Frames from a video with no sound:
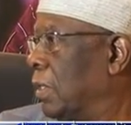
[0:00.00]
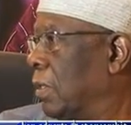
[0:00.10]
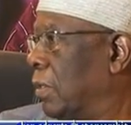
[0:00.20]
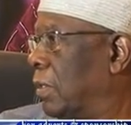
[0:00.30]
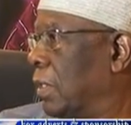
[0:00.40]

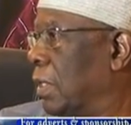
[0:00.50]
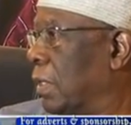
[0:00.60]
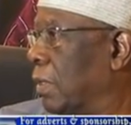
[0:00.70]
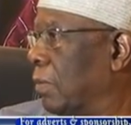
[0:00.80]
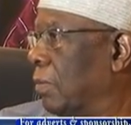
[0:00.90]
just
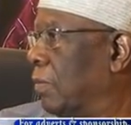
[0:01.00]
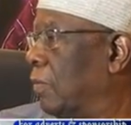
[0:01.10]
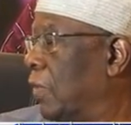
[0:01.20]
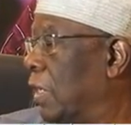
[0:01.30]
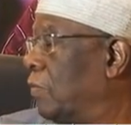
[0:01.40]

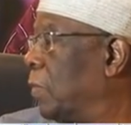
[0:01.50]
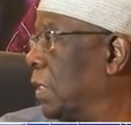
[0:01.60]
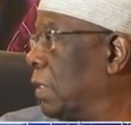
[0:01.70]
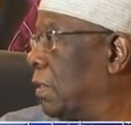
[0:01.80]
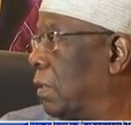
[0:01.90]
5
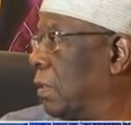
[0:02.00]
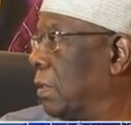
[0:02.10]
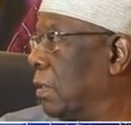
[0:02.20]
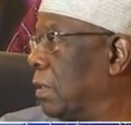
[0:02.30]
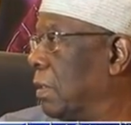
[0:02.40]

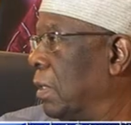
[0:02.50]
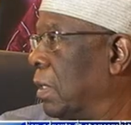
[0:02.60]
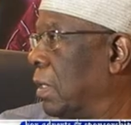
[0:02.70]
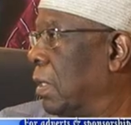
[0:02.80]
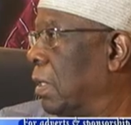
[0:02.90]
months,
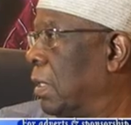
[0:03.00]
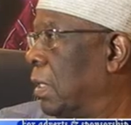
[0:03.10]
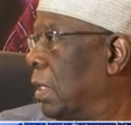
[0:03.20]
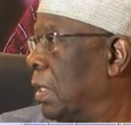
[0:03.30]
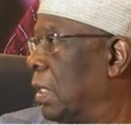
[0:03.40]

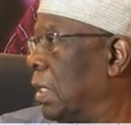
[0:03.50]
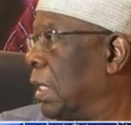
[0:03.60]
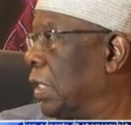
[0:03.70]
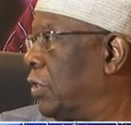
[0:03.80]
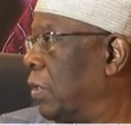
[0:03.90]
and then
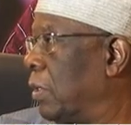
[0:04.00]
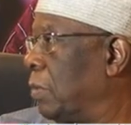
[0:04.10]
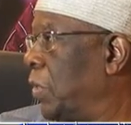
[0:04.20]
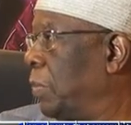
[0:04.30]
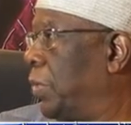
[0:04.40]
I
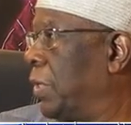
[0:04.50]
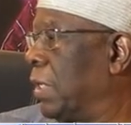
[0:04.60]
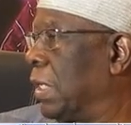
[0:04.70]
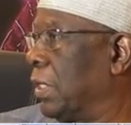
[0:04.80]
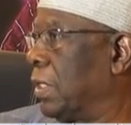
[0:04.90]
joined BP
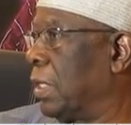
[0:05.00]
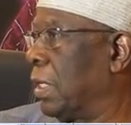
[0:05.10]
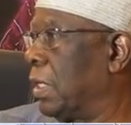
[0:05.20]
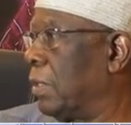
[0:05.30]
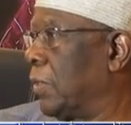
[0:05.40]

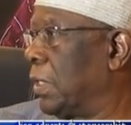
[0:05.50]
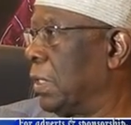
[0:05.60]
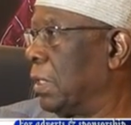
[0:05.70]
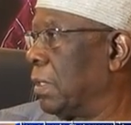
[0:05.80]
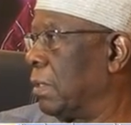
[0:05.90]
Nigeria
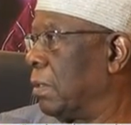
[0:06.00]
Limited